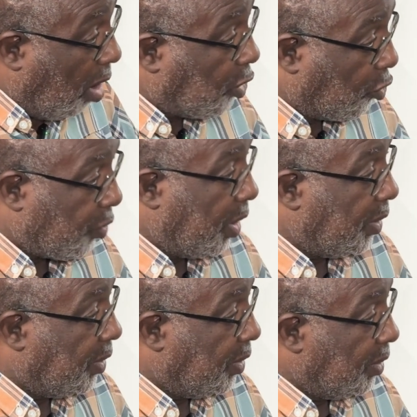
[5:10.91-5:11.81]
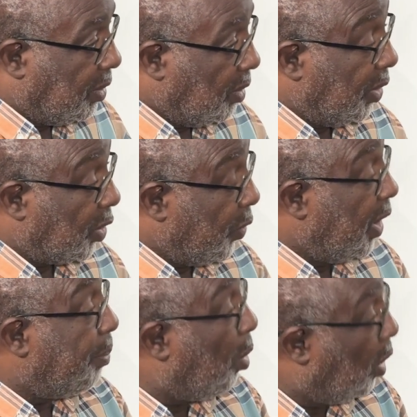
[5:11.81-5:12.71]
country This is
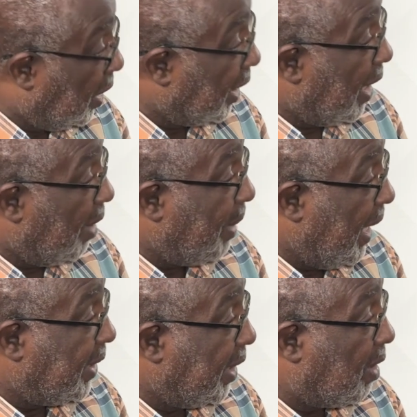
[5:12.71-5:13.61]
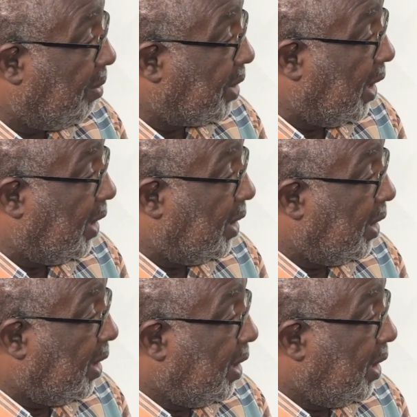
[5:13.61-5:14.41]
where the political party comes in.